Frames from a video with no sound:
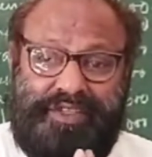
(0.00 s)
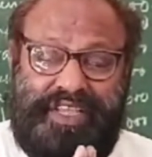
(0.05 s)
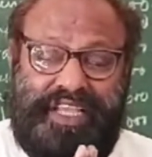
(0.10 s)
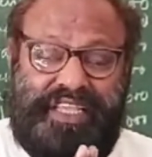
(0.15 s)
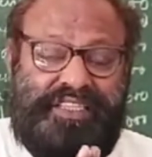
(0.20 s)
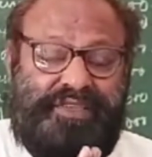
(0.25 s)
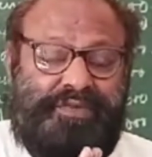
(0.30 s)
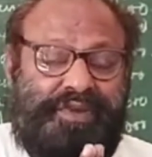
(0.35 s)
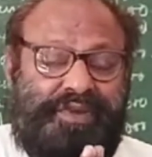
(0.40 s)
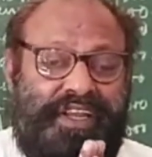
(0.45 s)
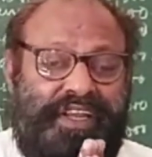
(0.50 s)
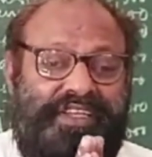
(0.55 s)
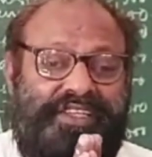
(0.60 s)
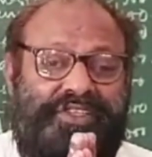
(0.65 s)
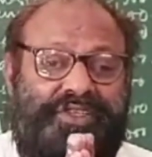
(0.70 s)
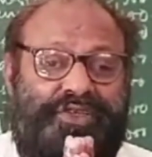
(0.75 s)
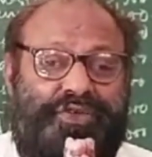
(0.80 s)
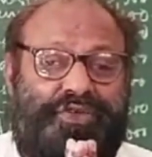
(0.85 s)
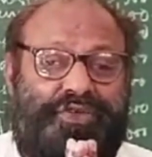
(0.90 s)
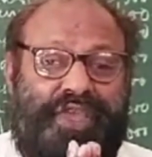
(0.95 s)
I am
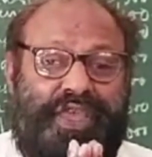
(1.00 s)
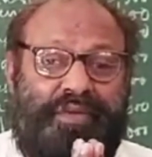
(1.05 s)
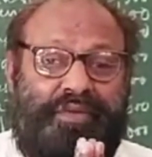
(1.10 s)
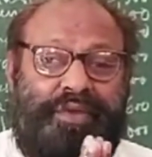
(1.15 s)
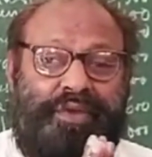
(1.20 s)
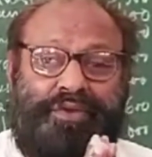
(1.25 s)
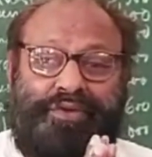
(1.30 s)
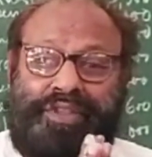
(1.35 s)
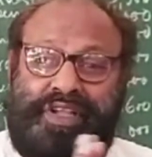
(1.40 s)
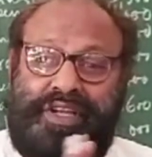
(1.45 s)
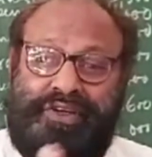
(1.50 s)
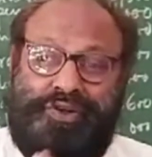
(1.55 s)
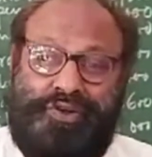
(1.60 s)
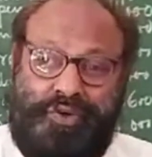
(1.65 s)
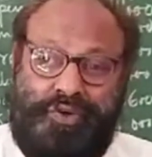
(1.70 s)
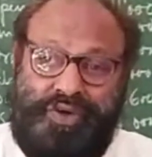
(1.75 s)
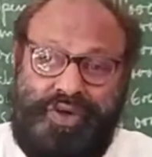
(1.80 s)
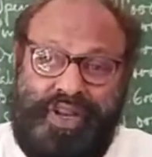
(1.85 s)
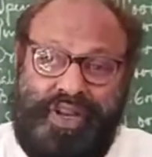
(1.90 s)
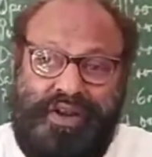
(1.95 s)
taking 5 to 6
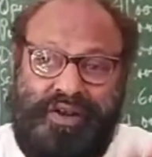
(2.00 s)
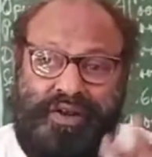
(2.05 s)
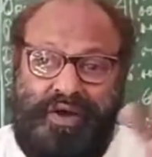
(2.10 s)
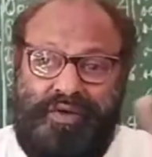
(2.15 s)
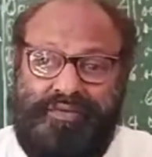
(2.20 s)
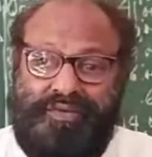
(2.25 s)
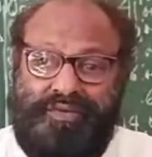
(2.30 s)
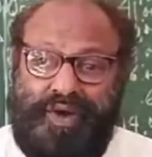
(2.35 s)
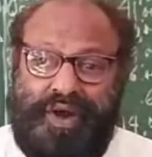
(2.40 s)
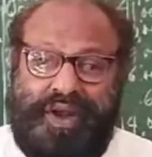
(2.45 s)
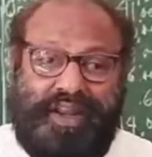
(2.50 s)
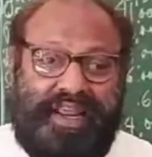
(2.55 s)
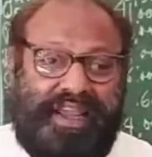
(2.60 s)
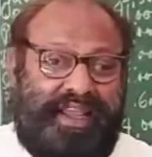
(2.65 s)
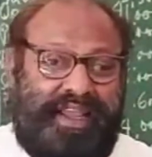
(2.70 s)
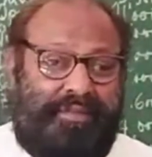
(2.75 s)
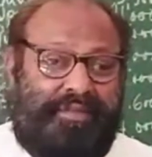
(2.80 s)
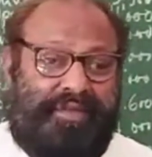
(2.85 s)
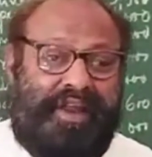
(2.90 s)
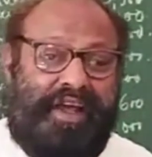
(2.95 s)
minutes to give you
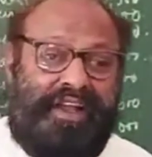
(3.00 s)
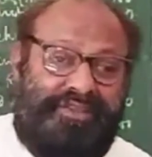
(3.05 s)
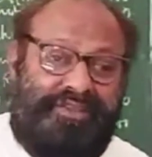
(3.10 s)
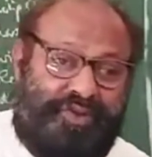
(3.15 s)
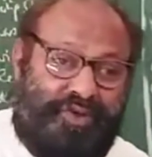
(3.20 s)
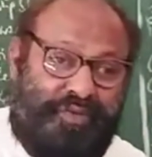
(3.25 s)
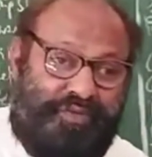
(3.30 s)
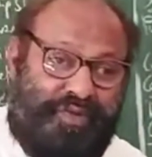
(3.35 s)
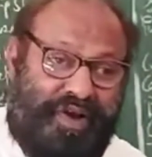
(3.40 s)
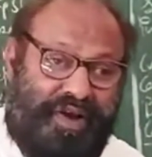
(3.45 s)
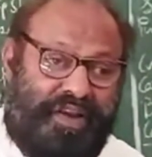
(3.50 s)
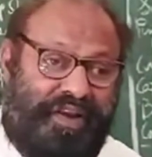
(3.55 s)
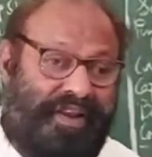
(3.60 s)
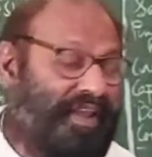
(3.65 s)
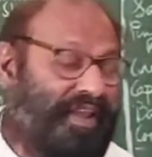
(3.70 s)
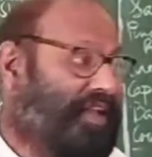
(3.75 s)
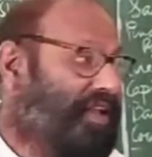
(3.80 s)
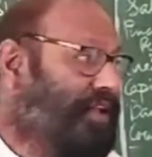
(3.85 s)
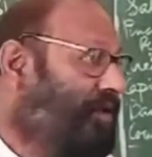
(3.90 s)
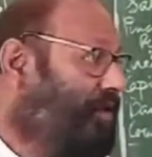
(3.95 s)
the total of
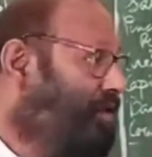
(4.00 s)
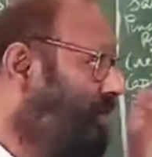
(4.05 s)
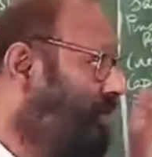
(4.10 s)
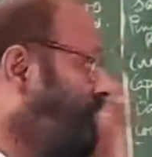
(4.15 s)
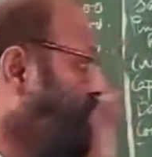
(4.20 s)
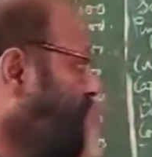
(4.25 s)
what I have